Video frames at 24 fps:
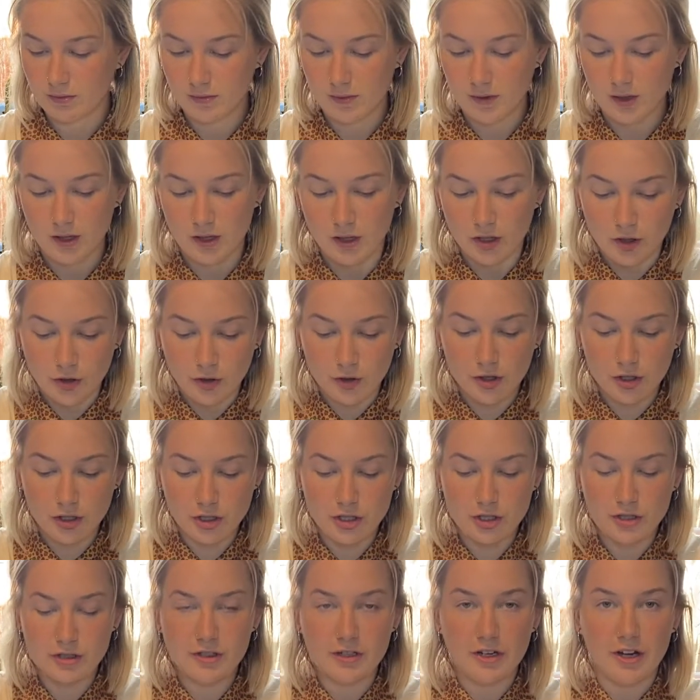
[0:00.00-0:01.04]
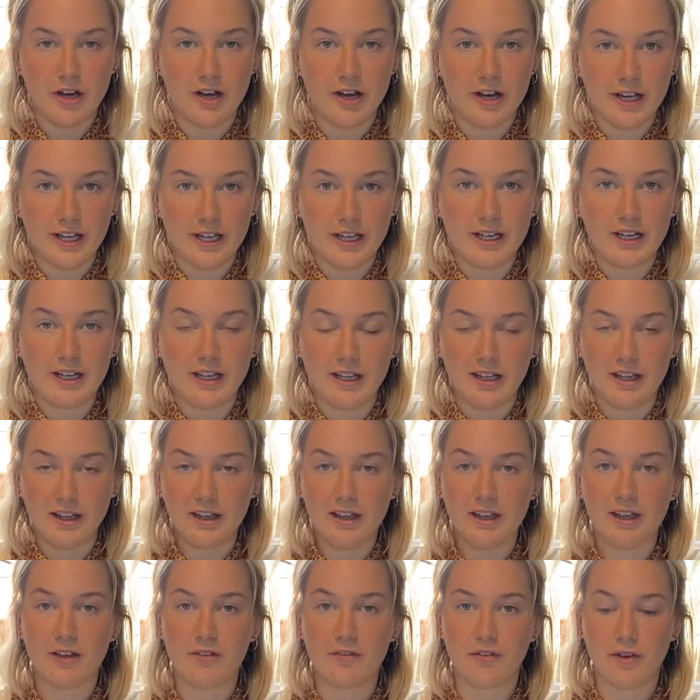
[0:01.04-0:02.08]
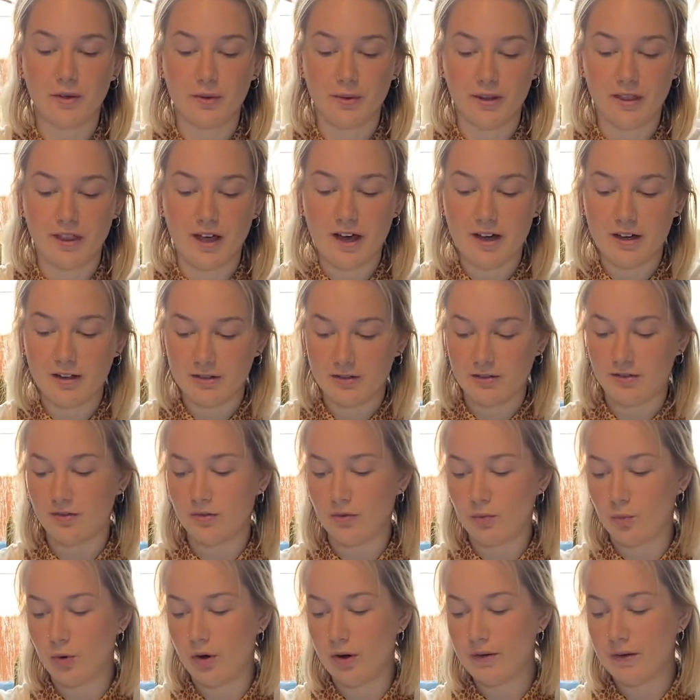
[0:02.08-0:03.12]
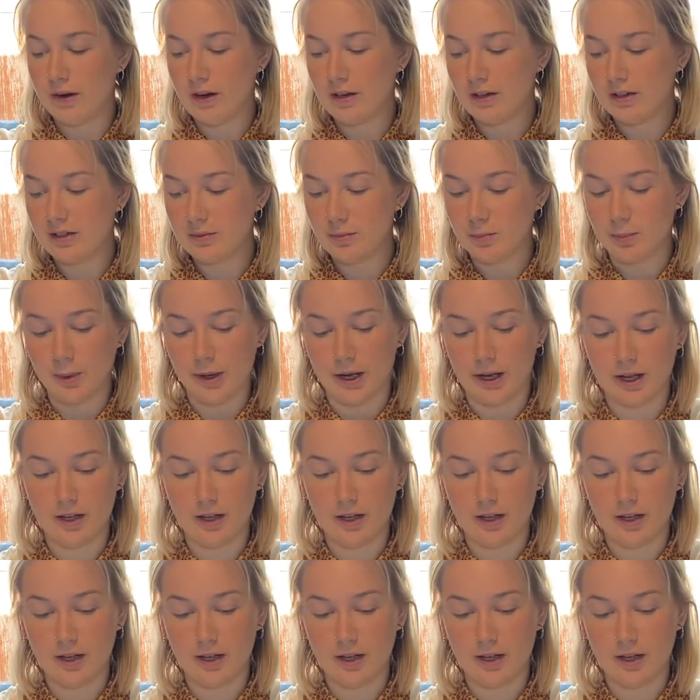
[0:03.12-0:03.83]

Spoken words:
You could use an iron here if you were that worried, but